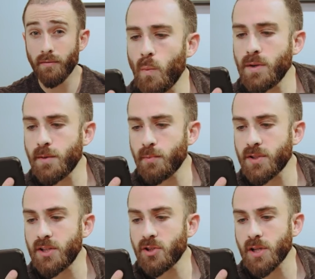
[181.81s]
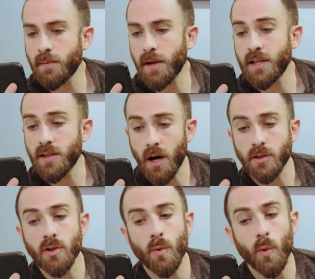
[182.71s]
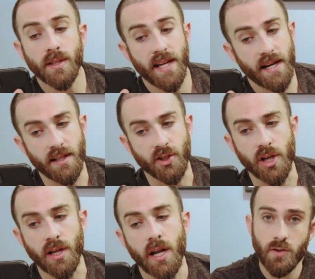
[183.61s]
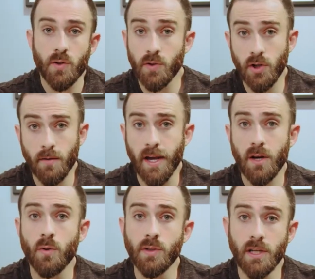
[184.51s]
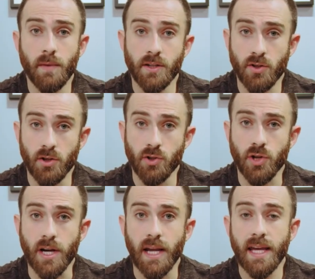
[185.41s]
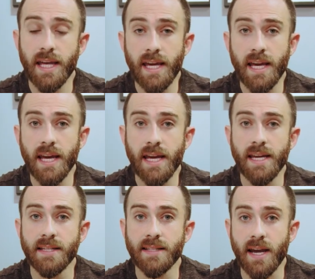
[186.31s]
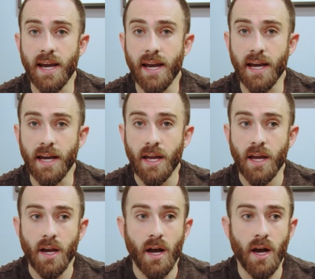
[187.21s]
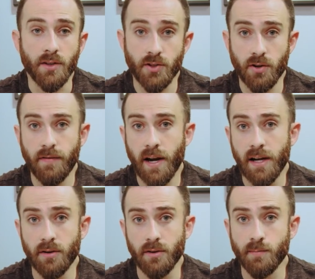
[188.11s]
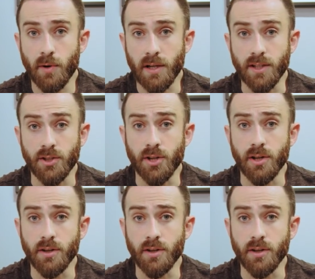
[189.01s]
Was the procedure done by a doctor or a technician? So Sermit, who did my surgery, he is a certified nurse practitioner.